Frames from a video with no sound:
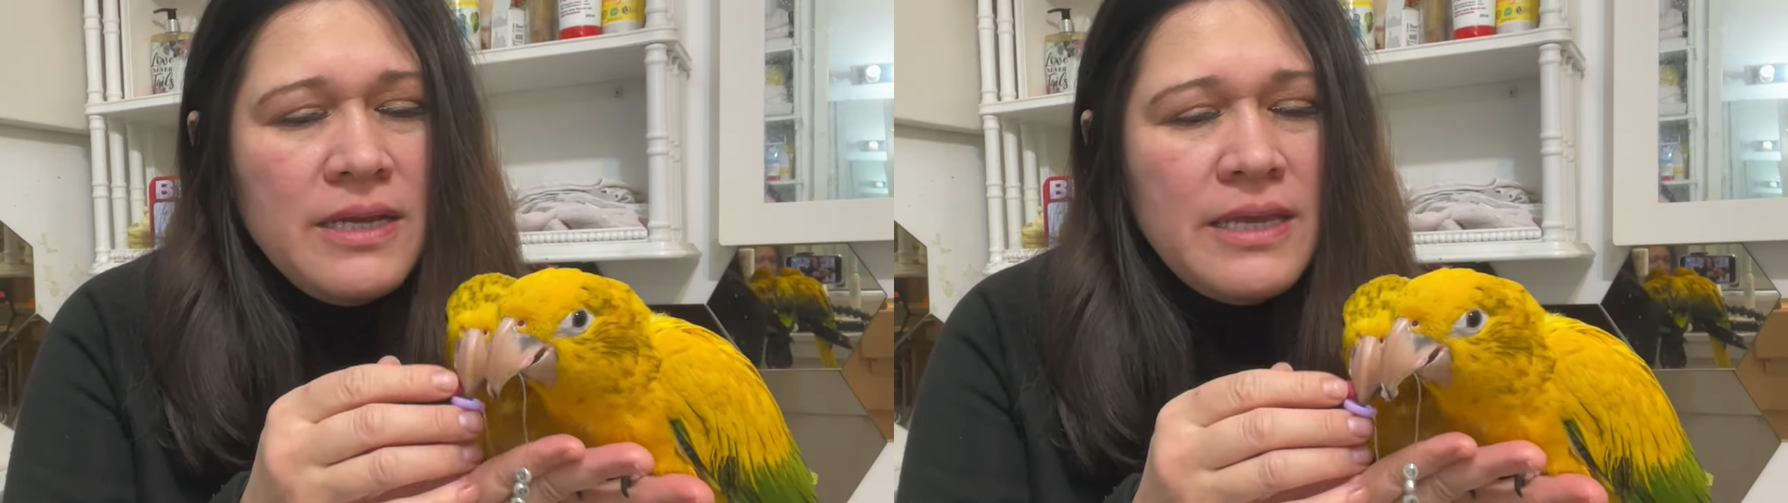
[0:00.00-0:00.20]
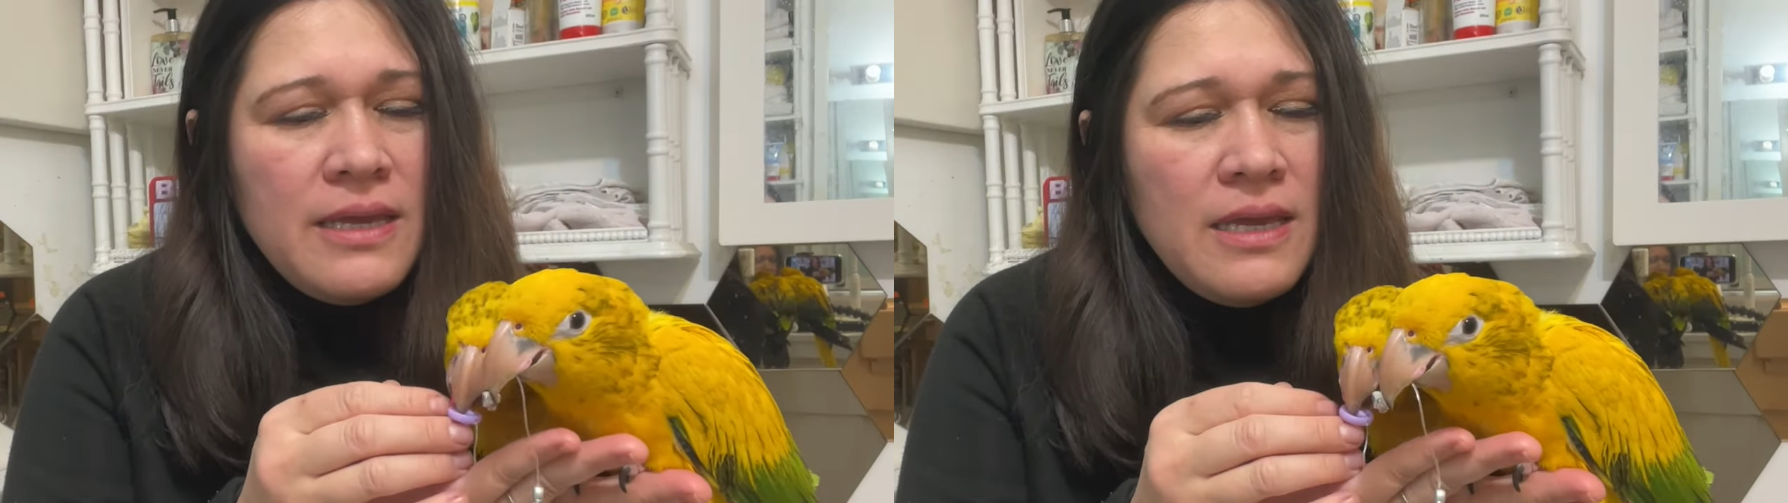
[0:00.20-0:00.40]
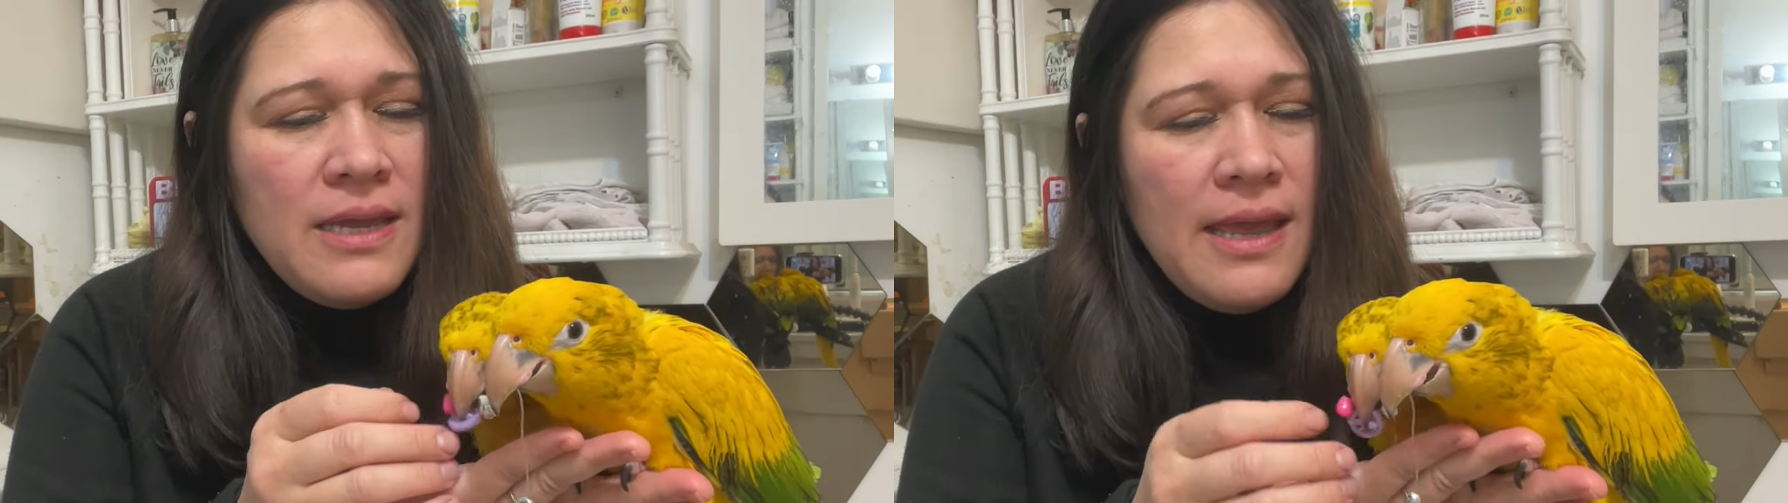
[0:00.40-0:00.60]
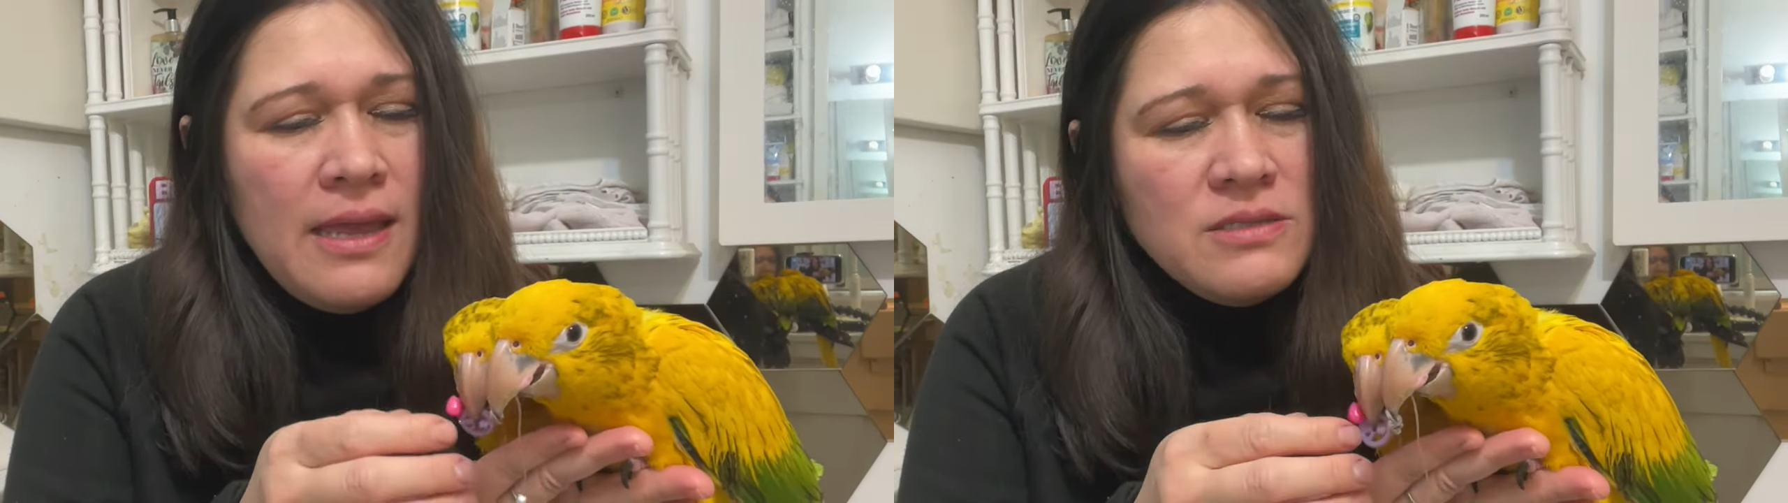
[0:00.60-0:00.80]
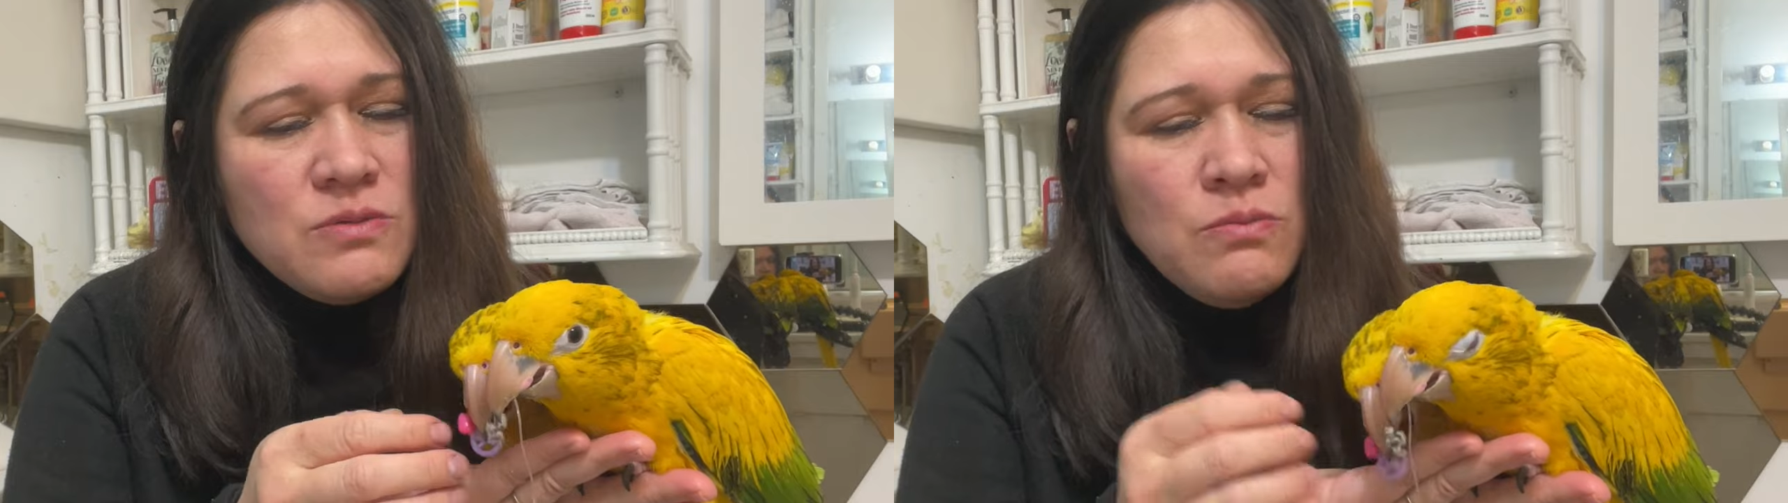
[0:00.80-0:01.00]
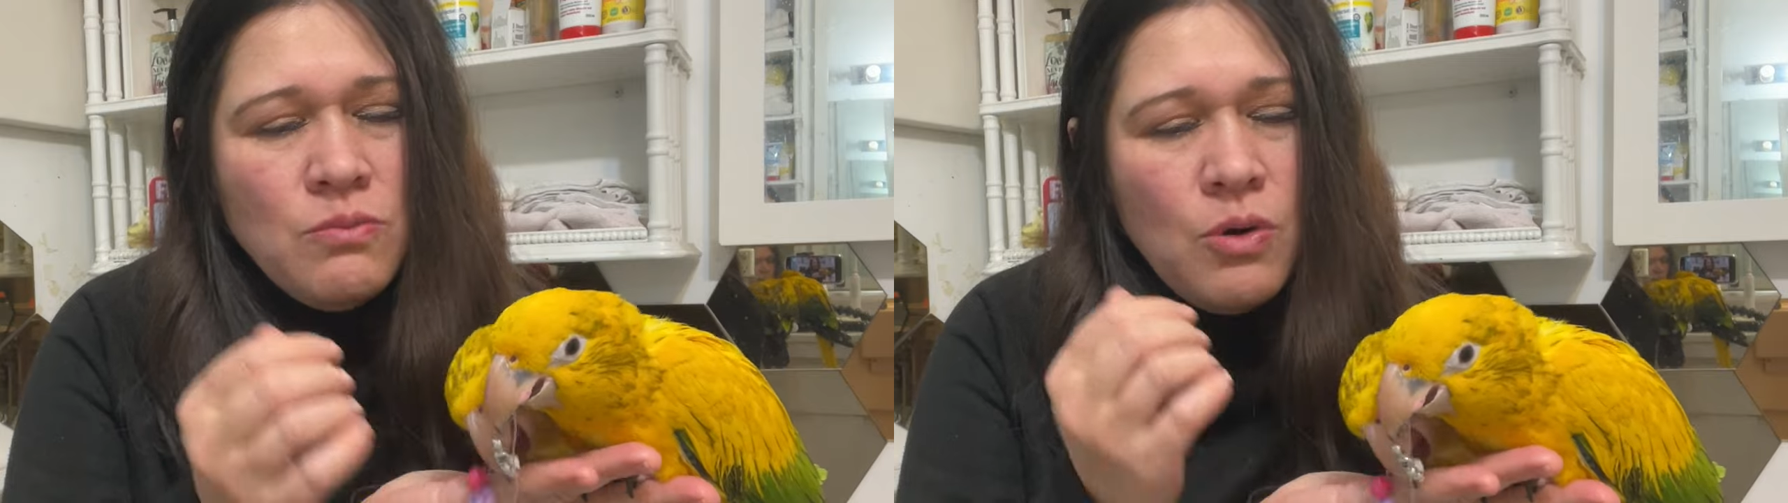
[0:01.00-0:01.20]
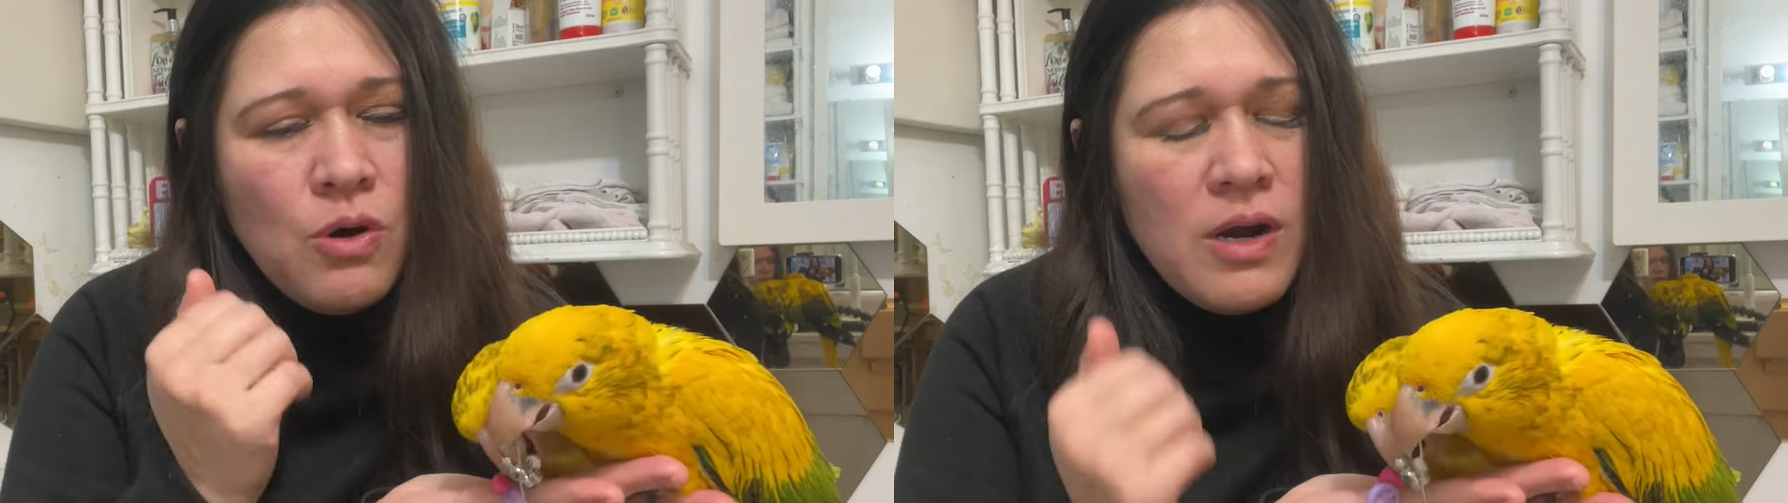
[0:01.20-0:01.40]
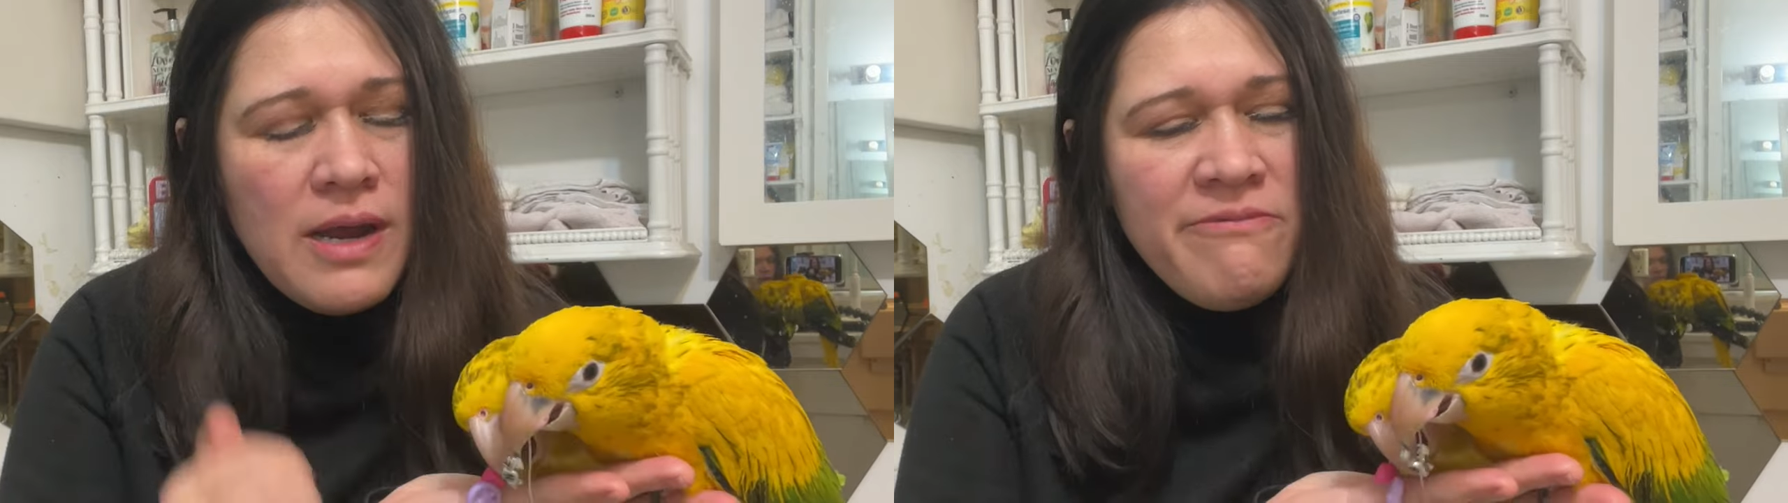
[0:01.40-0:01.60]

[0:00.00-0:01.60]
he is more